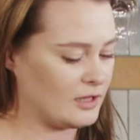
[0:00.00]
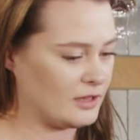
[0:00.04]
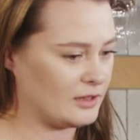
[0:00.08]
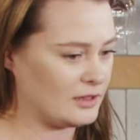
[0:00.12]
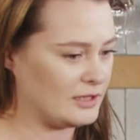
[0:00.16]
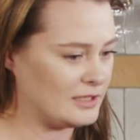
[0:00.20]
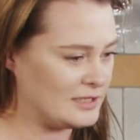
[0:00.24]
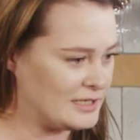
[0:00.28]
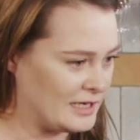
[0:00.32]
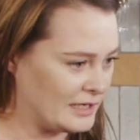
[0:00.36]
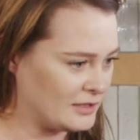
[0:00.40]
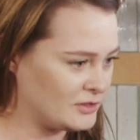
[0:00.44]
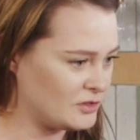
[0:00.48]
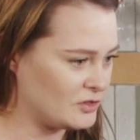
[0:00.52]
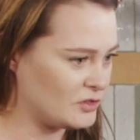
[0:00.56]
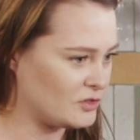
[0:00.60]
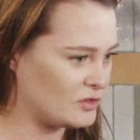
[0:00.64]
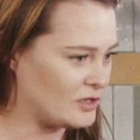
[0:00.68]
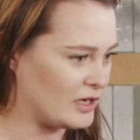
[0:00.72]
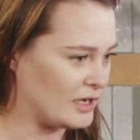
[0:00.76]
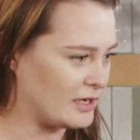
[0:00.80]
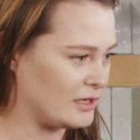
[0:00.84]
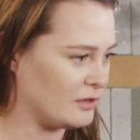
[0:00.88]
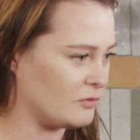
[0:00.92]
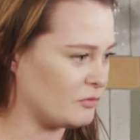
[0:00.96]
The Dutch
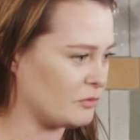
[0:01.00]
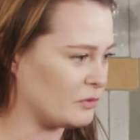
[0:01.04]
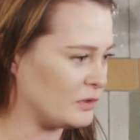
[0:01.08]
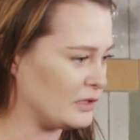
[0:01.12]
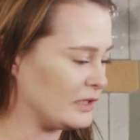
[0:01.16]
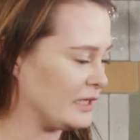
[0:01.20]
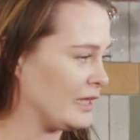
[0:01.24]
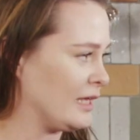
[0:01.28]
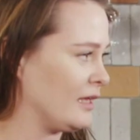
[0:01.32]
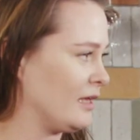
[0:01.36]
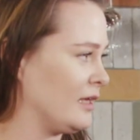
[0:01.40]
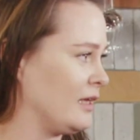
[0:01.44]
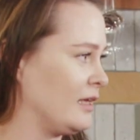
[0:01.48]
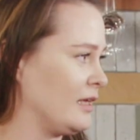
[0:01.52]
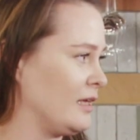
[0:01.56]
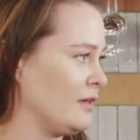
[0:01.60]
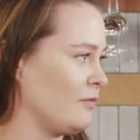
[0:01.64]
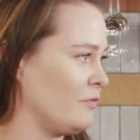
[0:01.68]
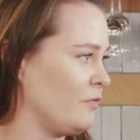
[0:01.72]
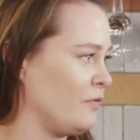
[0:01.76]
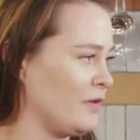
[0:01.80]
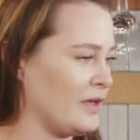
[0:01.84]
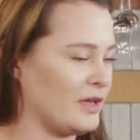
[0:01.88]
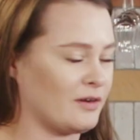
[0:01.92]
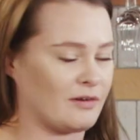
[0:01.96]
started really
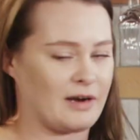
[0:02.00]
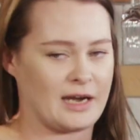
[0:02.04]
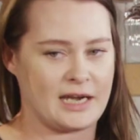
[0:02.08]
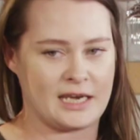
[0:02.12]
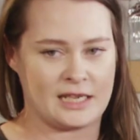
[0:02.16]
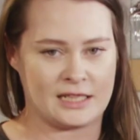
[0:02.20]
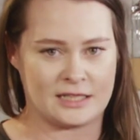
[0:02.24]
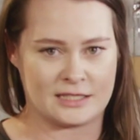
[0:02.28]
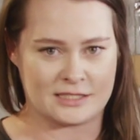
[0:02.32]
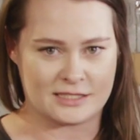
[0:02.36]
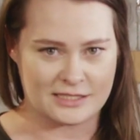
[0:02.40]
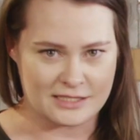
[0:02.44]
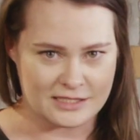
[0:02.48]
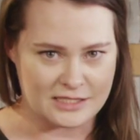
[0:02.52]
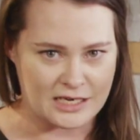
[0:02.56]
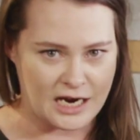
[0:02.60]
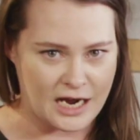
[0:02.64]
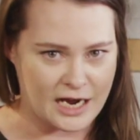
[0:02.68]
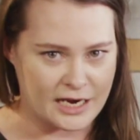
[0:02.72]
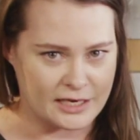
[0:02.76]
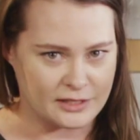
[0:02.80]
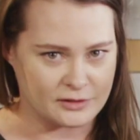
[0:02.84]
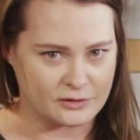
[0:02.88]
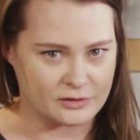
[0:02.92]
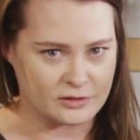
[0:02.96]
invigorating this
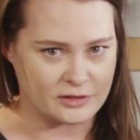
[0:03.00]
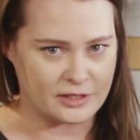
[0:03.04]
style,